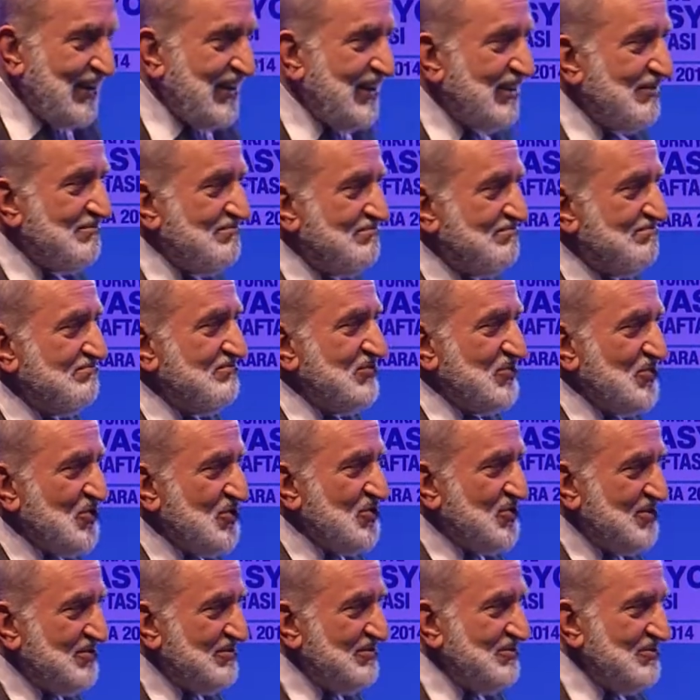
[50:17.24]
I'm
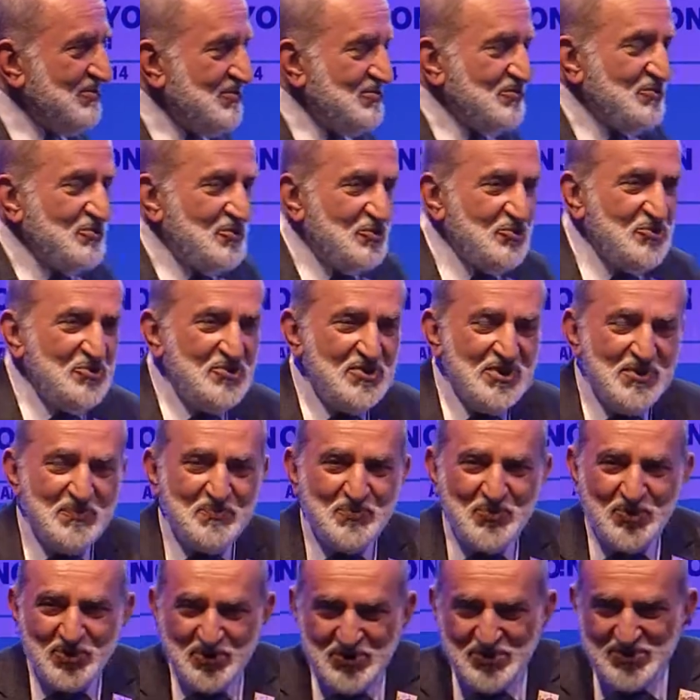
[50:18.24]
just an ordinary
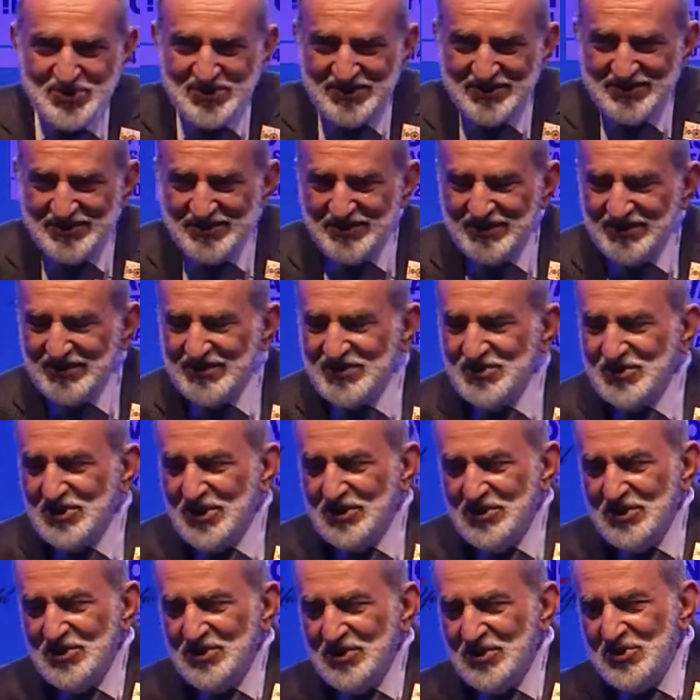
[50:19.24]
person,
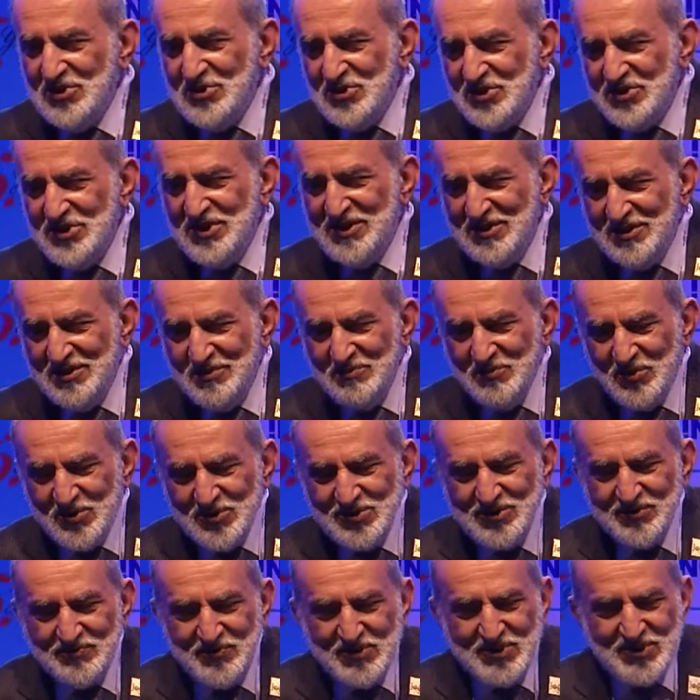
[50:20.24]
studied engineering
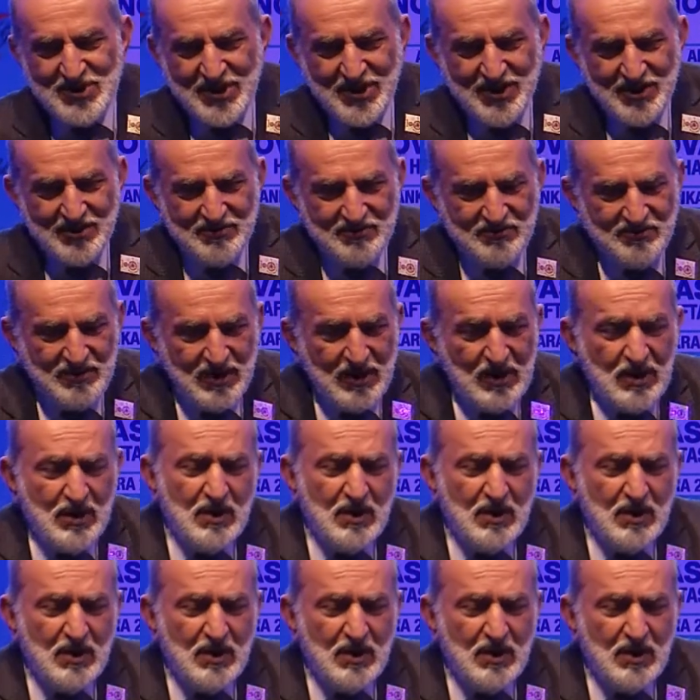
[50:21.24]
most of his life.